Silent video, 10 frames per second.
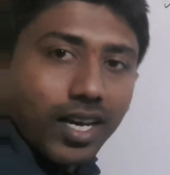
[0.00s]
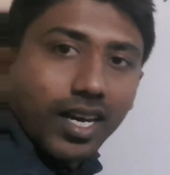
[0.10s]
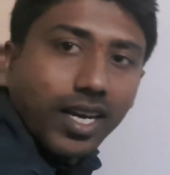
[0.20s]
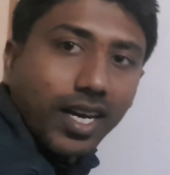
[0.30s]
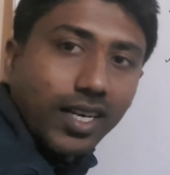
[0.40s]

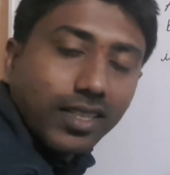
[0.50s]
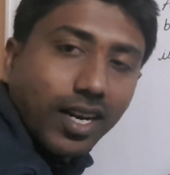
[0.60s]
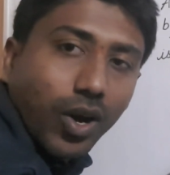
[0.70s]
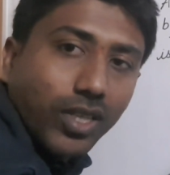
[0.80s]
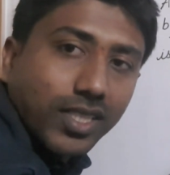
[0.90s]
Here the
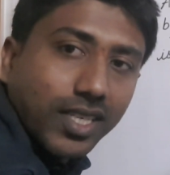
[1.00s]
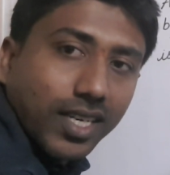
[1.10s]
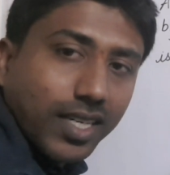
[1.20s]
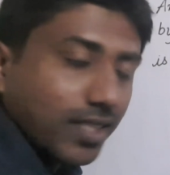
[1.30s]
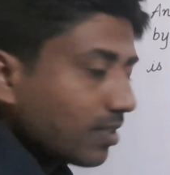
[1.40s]
logic
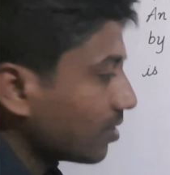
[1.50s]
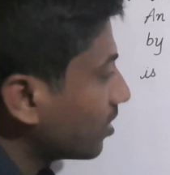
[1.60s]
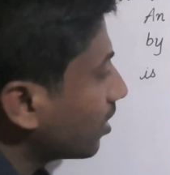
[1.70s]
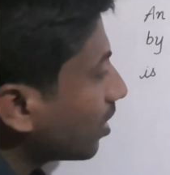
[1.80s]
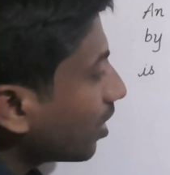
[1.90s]
is,
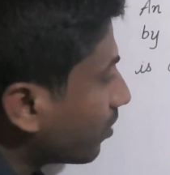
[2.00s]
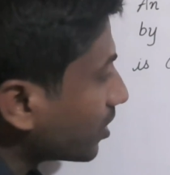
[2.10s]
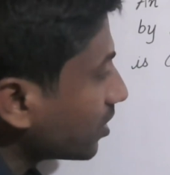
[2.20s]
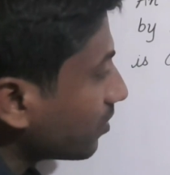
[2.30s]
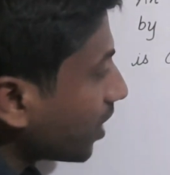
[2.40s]

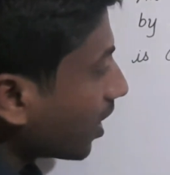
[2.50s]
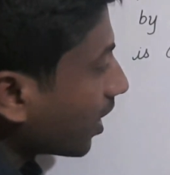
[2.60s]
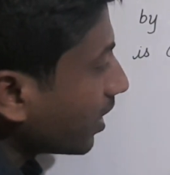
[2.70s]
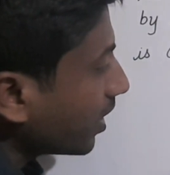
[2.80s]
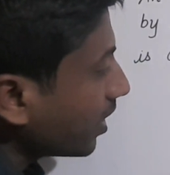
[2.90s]
first we are
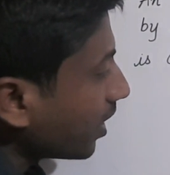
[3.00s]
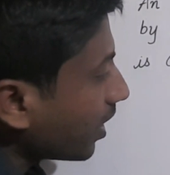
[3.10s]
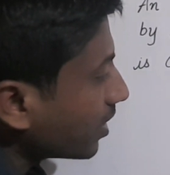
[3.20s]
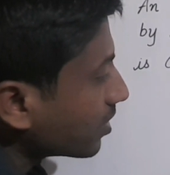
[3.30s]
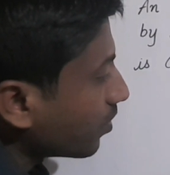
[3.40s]
writing
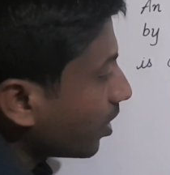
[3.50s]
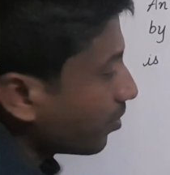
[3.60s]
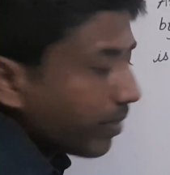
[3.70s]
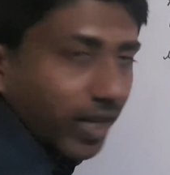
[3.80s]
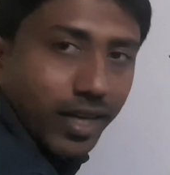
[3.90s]
a square
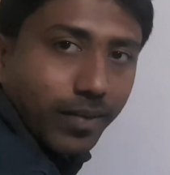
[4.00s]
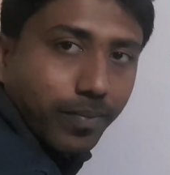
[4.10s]
b,